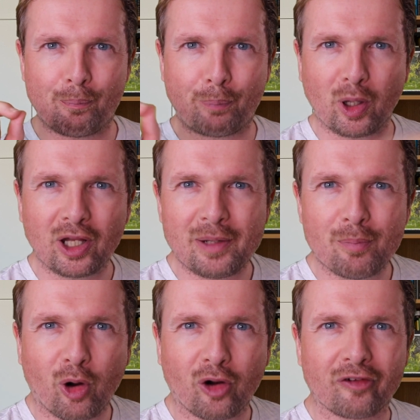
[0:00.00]

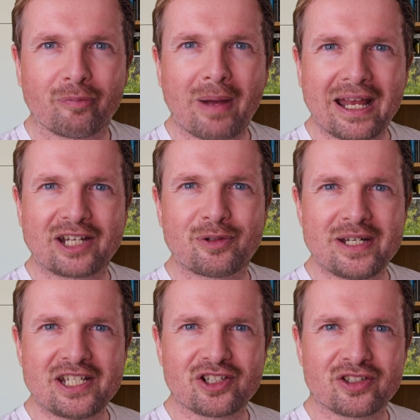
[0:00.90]
polymorph my
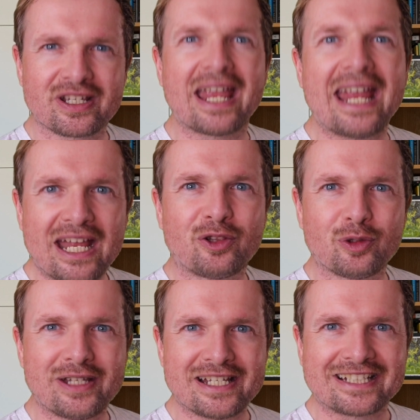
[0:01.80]
creatures into
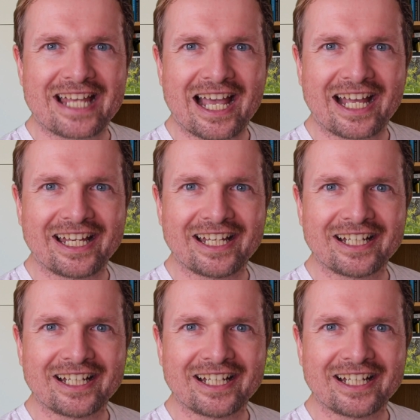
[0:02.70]
this guy.